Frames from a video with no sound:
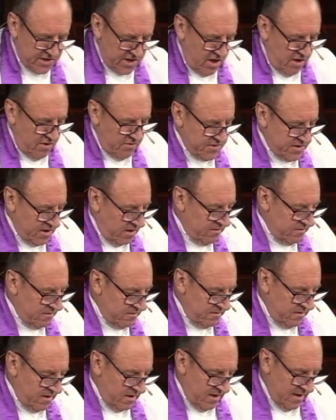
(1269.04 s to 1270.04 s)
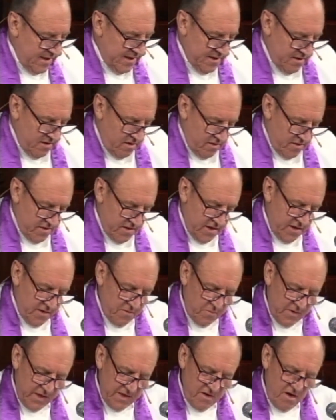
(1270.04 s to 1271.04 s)
goes on,
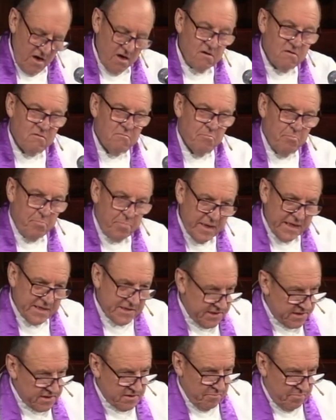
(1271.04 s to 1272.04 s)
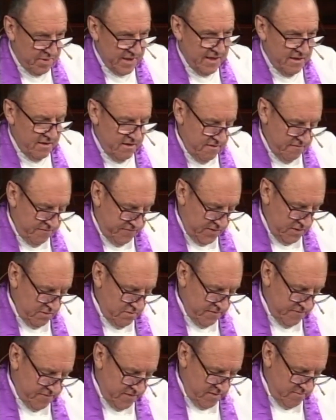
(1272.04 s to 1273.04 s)
and we know bits about a
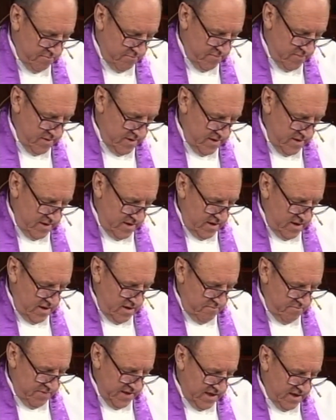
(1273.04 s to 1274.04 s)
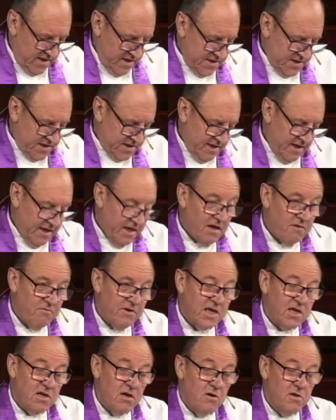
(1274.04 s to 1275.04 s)
few of them because they are
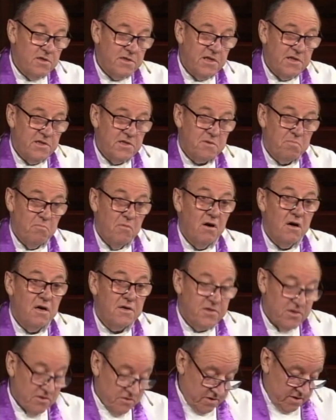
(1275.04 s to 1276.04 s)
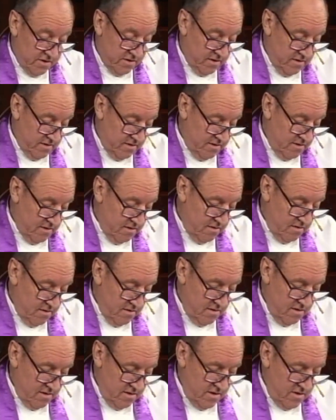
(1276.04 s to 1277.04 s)
recorded as martyrs
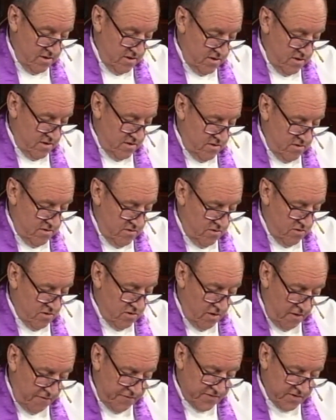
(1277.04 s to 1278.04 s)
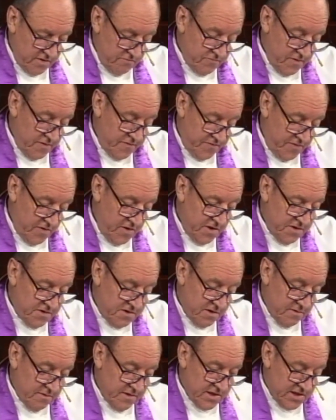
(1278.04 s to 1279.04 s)
or often referred
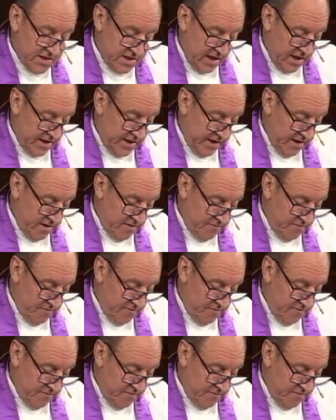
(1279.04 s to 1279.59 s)
to in secular